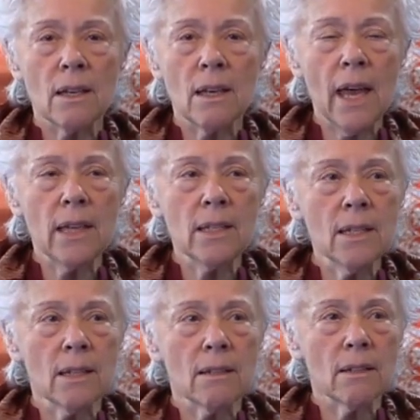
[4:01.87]

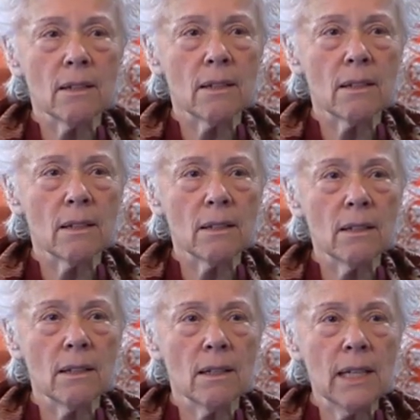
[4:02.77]
and
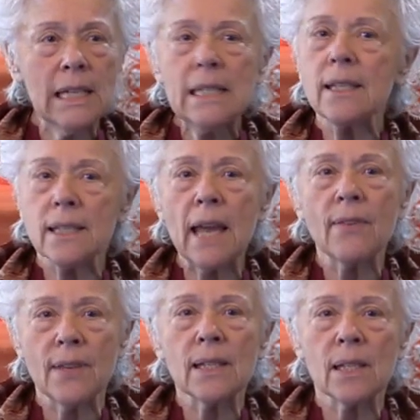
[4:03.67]
he didn't say
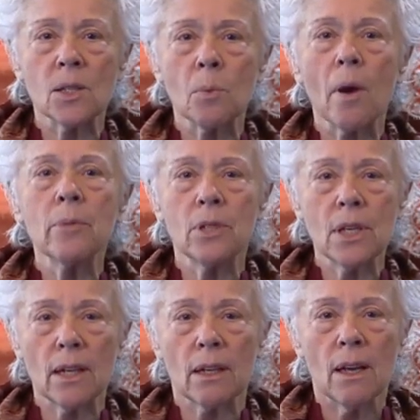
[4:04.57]
this to
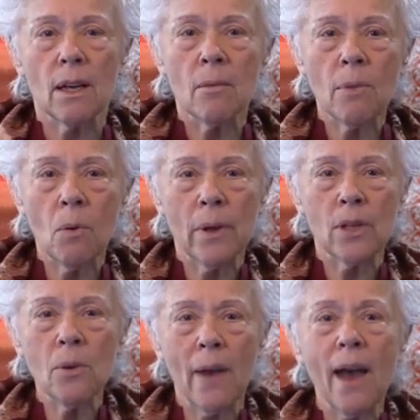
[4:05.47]
Swamiji, but
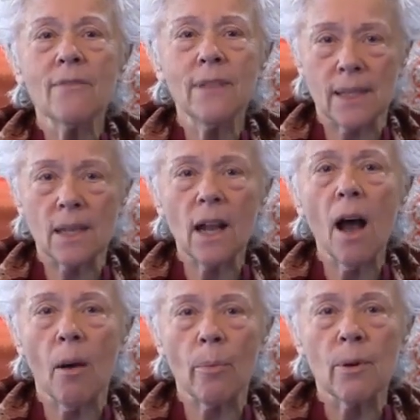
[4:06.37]
what you have is a
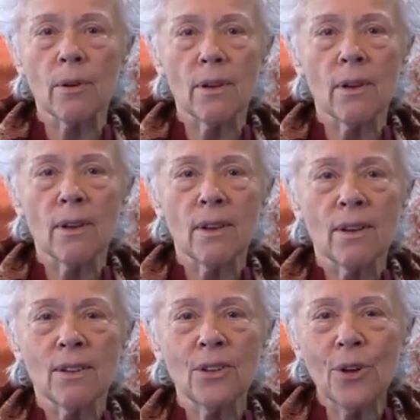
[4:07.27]
cup.
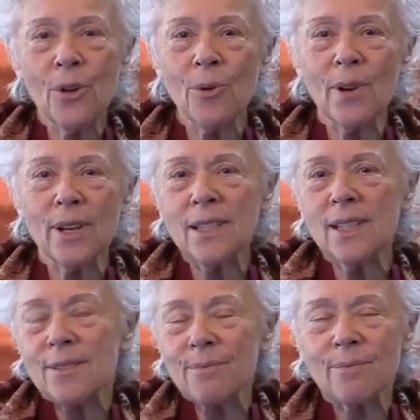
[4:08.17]
You know,
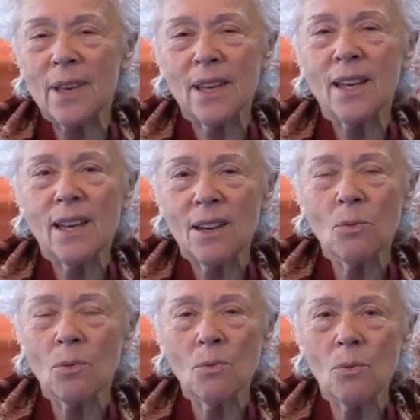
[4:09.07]
it's
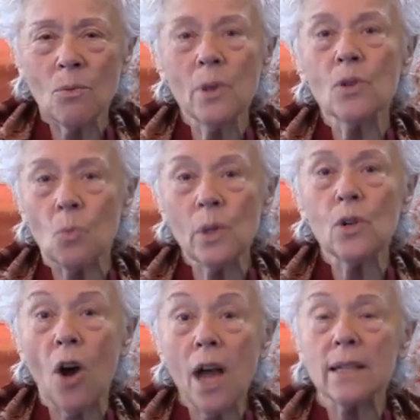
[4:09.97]

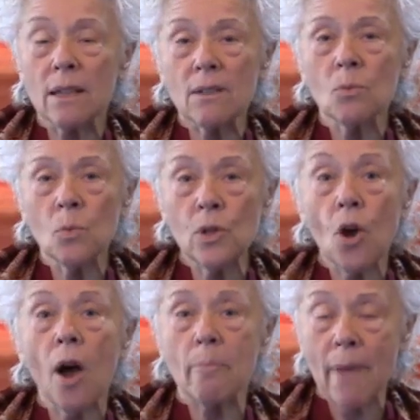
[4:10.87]
we're
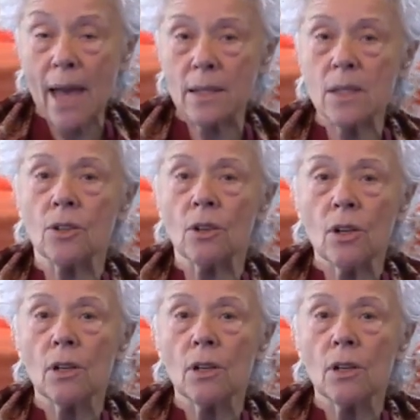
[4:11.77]
not master.